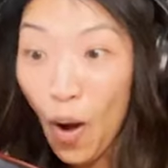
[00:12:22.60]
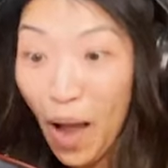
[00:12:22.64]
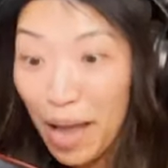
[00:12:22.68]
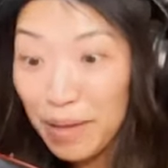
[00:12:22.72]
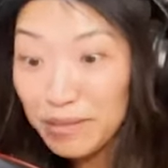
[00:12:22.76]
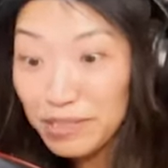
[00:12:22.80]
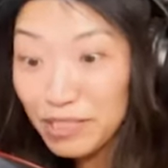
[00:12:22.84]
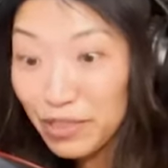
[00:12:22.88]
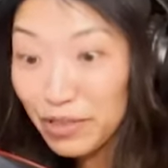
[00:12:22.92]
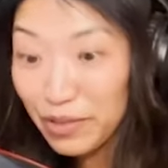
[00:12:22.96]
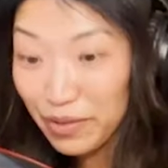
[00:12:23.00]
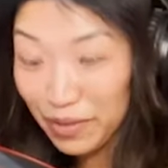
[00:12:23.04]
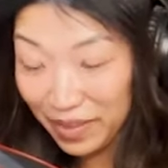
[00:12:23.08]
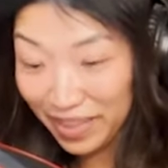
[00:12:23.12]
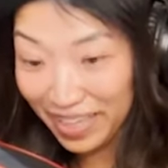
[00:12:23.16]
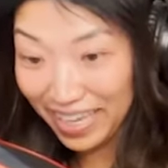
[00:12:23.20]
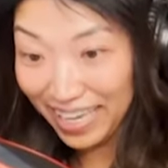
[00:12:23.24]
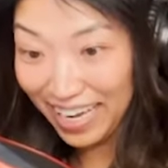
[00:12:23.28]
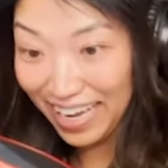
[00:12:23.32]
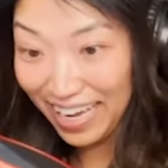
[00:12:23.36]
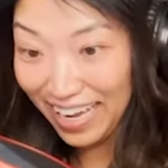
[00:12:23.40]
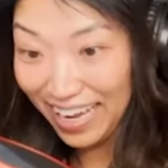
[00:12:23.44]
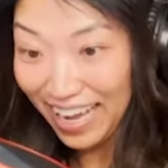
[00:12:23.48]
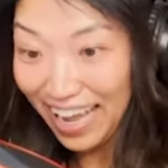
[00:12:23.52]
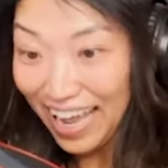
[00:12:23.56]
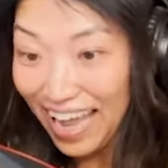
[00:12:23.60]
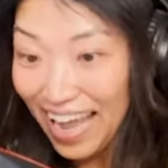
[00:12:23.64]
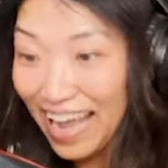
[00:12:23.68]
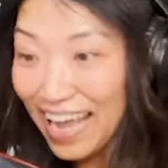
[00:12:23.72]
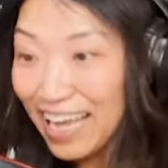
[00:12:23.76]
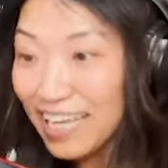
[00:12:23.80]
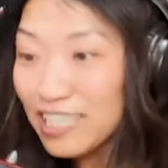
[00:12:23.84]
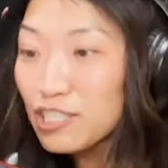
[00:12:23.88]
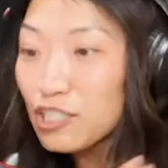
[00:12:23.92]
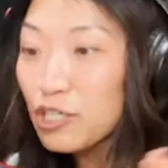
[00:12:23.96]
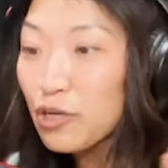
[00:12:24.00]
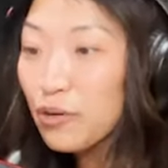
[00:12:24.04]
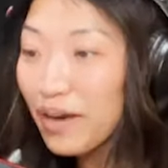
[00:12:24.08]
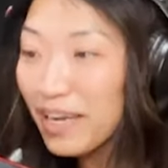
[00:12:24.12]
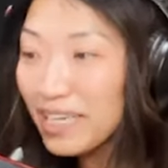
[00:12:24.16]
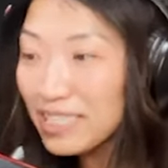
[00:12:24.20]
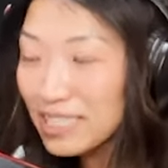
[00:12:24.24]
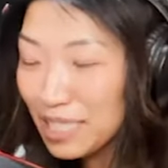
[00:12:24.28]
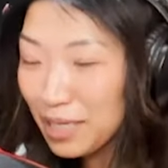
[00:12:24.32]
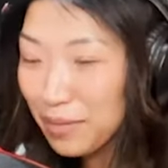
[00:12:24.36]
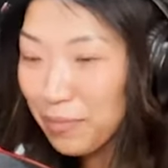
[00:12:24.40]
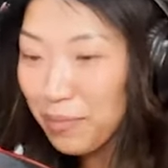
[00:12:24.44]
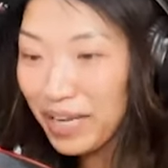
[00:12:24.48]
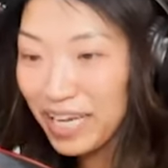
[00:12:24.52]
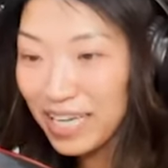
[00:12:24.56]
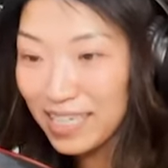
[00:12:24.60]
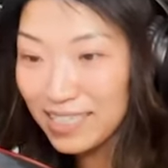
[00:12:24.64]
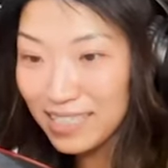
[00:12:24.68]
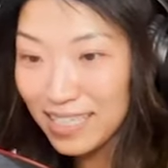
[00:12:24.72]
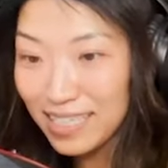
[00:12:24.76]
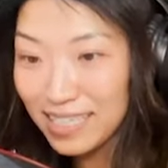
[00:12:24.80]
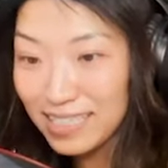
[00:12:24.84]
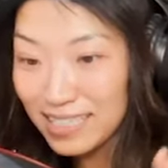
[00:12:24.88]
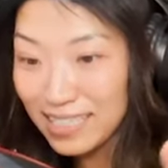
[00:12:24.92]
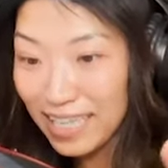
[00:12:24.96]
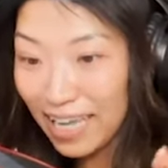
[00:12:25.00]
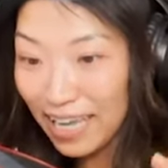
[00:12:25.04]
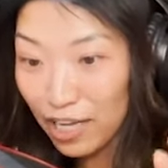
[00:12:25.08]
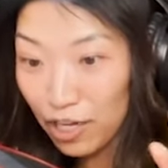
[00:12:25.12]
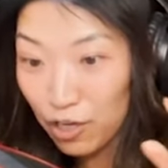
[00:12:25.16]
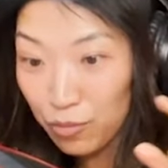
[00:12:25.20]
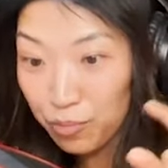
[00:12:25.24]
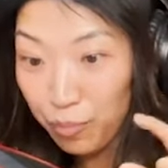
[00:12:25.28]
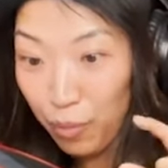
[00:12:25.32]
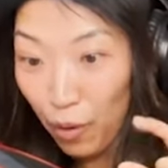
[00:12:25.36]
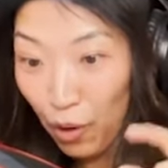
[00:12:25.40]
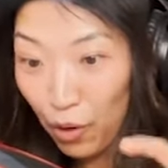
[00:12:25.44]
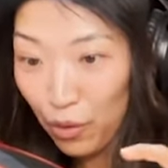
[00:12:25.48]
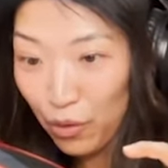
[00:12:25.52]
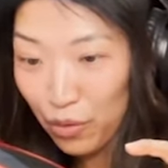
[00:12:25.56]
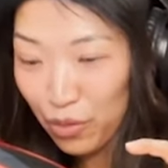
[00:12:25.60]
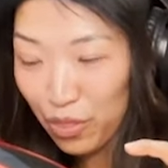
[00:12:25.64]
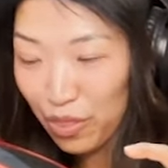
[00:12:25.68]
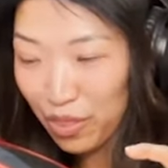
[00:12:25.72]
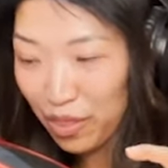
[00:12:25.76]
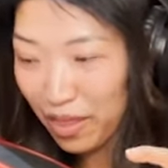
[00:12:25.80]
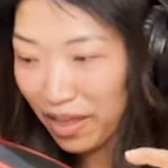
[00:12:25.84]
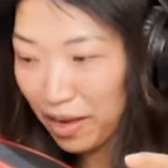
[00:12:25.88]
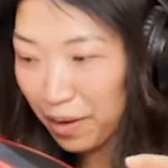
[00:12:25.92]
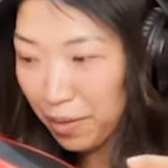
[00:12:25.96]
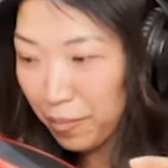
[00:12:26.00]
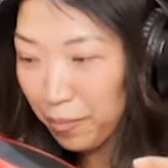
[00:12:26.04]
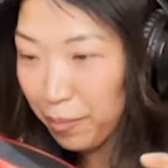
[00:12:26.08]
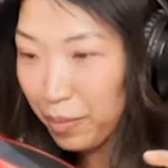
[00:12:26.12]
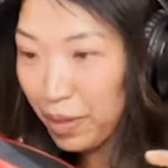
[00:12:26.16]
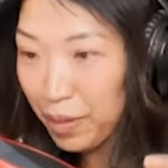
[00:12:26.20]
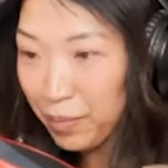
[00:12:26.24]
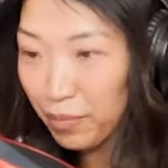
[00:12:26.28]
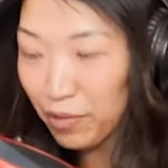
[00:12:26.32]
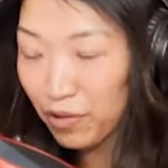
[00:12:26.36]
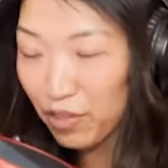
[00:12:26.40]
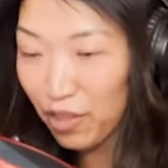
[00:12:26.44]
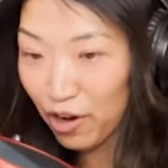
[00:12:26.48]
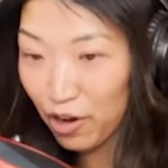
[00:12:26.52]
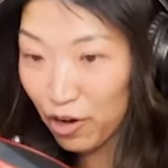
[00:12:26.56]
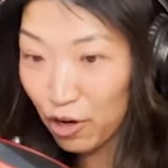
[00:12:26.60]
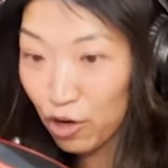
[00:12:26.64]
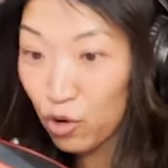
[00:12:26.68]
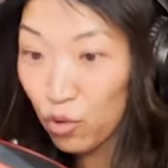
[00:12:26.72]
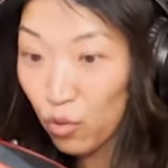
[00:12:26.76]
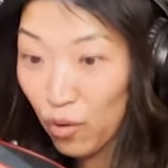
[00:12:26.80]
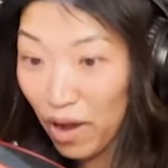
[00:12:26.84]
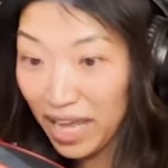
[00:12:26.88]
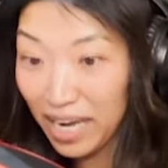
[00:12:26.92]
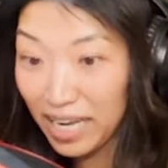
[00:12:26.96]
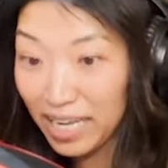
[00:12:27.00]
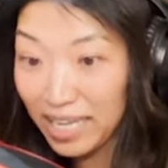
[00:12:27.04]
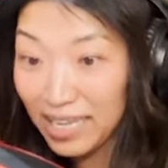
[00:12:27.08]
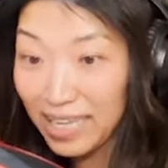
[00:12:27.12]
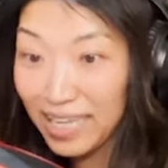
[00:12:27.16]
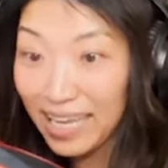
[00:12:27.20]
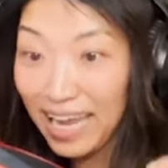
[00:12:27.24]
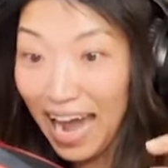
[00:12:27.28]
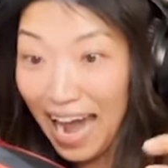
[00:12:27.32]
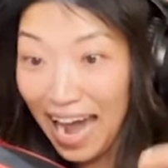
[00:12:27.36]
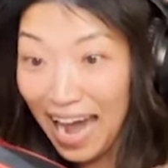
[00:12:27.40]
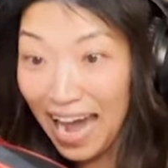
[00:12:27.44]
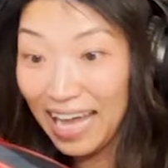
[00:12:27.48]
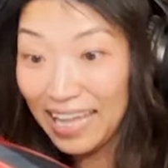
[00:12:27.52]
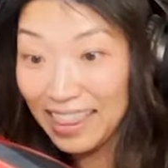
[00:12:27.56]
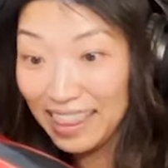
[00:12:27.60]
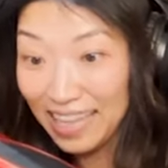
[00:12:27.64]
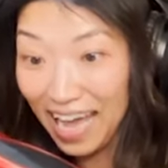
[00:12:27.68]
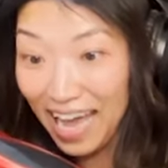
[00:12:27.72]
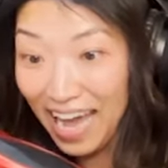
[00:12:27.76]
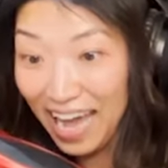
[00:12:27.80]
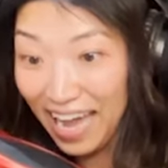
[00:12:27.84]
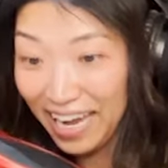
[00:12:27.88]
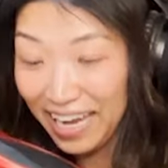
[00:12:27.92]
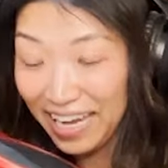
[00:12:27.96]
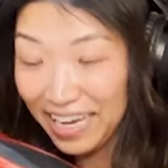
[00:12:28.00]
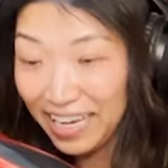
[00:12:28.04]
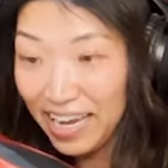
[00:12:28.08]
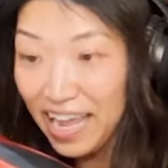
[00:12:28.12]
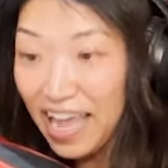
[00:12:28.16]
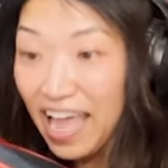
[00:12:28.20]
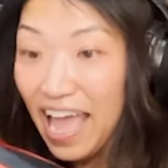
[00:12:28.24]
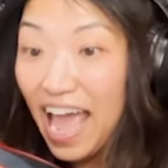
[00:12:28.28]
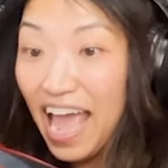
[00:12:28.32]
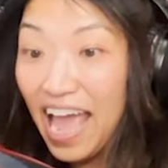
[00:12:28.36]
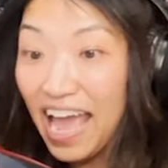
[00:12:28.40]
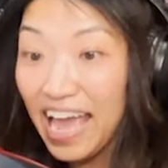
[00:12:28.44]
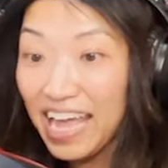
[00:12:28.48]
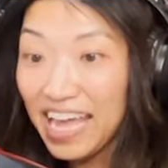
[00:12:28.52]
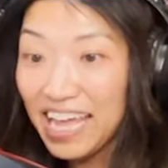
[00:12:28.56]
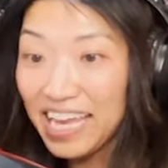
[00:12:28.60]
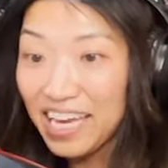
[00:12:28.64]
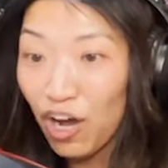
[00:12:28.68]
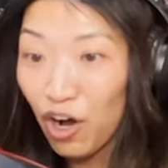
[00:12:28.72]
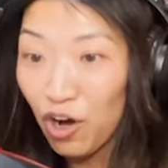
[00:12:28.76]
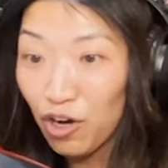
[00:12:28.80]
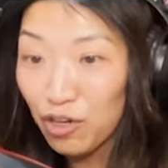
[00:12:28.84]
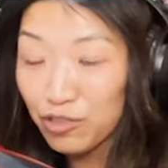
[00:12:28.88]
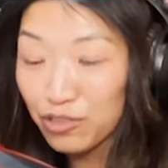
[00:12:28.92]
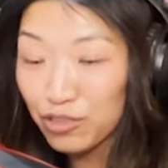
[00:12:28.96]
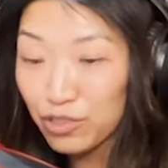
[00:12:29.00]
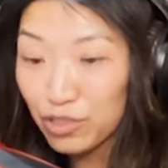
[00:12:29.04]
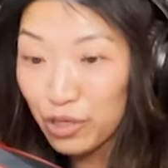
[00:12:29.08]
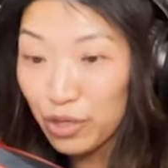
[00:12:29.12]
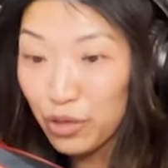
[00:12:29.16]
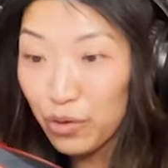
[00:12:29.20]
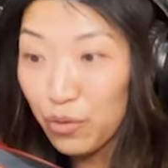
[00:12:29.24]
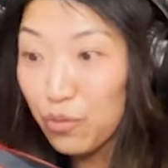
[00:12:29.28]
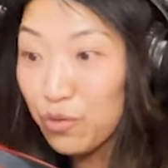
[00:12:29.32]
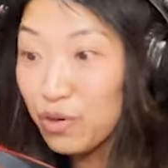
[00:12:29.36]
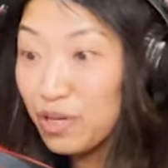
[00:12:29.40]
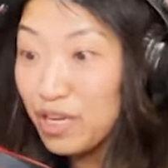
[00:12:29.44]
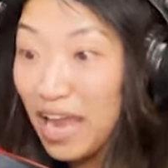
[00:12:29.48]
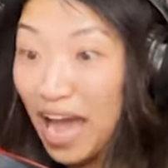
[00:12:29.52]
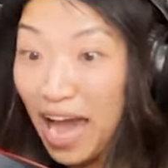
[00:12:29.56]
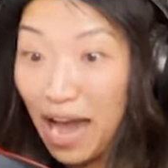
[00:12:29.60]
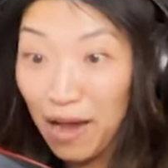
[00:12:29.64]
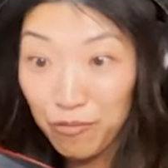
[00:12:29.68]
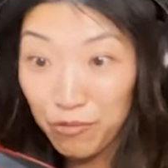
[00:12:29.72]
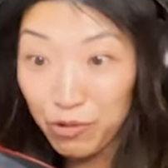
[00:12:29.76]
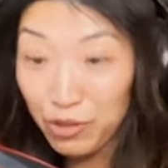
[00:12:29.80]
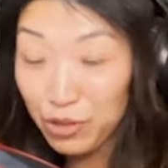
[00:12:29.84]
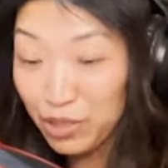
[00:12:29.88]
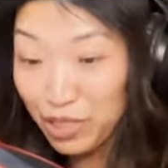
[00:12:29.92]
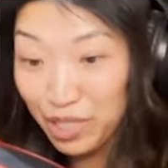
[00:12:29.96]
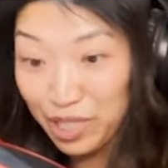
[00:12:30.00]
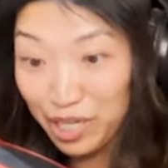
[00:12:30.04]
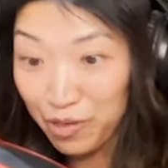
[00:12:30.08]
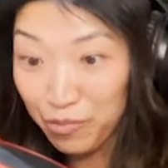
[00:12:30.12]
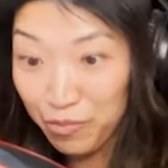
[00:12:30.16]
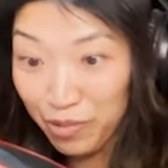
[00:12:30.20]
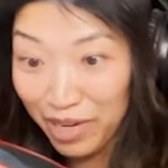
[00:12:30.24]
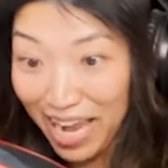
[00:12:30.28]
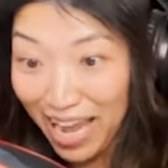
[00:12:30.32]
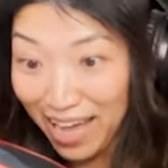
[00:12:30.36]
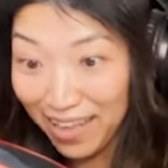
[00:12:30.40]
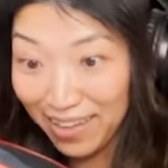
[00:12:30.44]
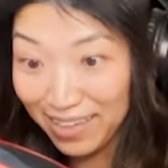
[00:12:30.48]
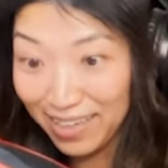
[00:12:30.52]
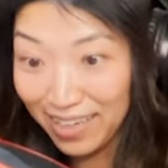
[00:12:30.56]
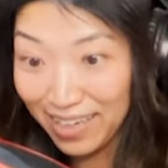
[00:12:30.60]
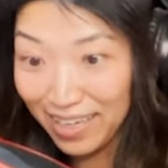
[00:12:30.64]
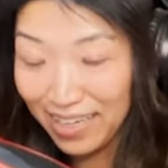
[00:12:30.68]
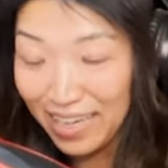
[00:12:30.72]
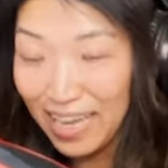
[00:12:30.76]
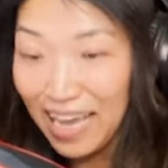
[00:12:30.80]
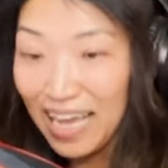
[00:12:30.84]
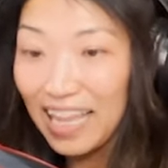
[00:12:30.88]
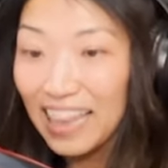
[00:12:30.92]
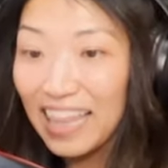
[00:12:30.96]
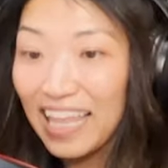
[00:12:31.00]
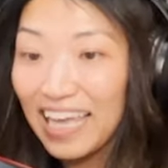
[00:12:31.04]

It's in the middle. It's crazy because it's like both like people that are chronically online and also not rooted in reality.